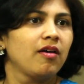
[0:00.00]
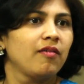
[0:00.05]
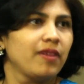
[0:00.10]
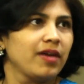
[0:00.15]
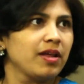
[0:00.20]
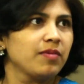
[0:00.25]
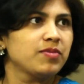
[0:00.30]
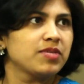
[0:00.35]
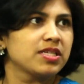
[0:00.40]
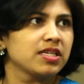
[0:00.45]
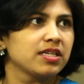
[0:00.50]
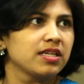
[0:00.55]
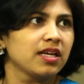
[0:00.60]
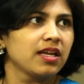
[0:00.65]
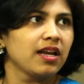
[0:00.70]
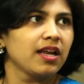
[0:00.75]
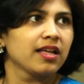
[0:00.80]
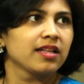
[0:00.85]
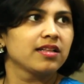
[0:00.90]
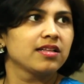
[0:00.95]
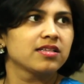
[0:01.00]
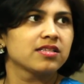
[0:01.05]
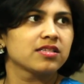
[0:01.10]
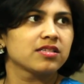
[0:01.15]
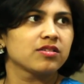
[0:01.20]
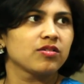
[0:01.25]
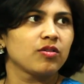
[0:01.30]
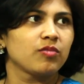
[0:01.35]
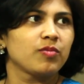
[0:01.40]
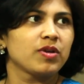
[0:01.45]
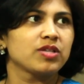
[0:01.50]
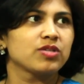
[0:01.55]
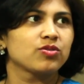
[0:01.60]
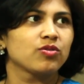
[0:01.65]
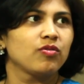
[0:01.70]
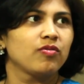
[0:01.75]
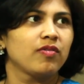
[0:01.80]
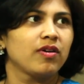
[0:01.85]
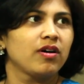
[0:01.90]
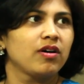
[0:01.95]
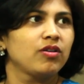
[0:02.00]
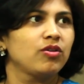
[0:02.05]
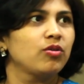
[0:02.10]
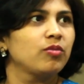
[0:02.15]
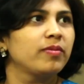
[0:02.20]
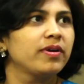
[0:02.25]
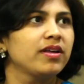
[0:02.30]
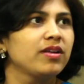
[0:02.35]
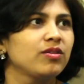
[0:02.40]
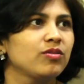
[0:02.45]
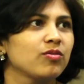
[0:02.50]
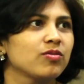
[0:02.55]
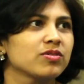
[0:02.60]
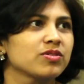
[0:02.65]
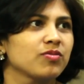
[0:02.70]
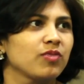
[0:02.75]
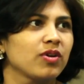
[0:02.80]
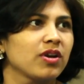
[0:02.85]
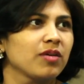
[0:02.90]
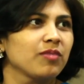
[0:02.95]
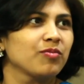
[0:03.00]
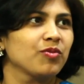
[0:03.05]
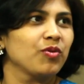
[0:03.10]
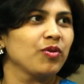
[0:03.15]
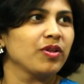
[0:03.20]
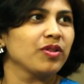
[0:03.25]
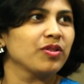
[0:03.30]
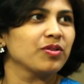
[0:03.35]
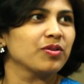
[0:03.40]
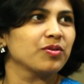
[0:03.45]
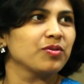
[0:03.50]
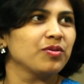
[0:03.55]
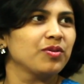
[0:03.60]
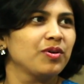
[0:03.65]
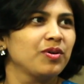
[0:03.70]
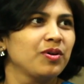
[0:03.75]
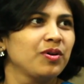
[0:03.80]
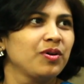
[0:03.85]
when I'm sitting like this on my sofa, nobody knows what I'm going through.